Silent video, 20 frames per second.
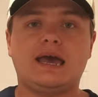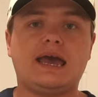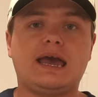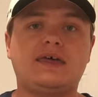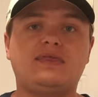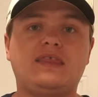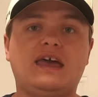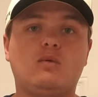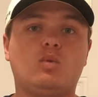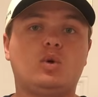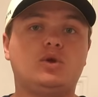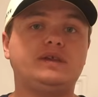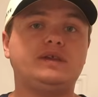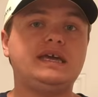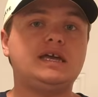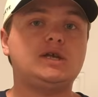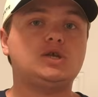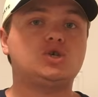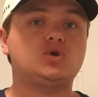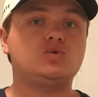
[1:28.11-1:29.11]
and they will
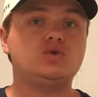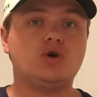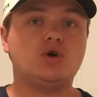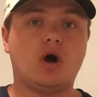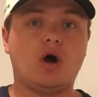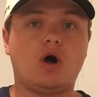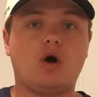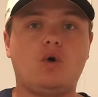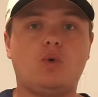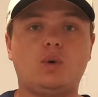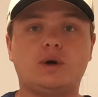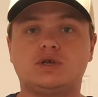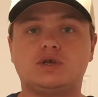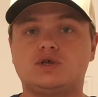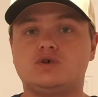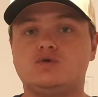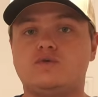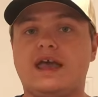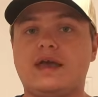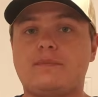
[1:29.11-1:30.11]
need to go
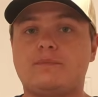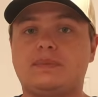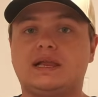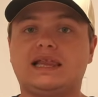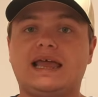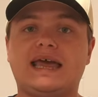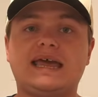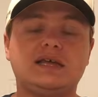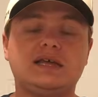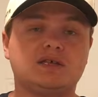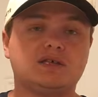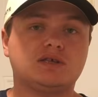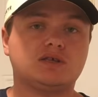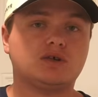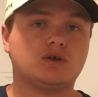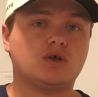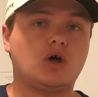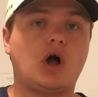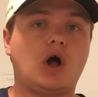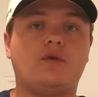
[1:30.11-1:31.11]
to a
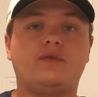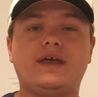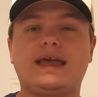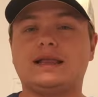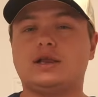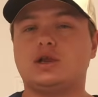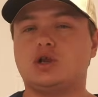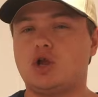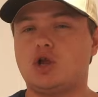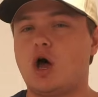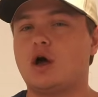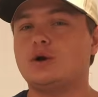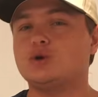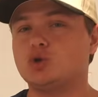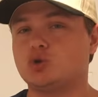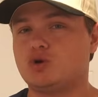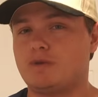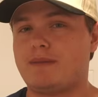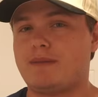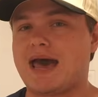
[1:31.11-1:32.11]
place called a
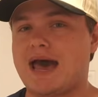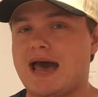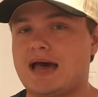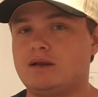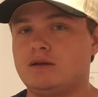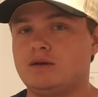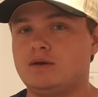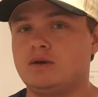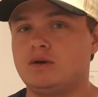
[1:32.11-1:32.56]
laundromat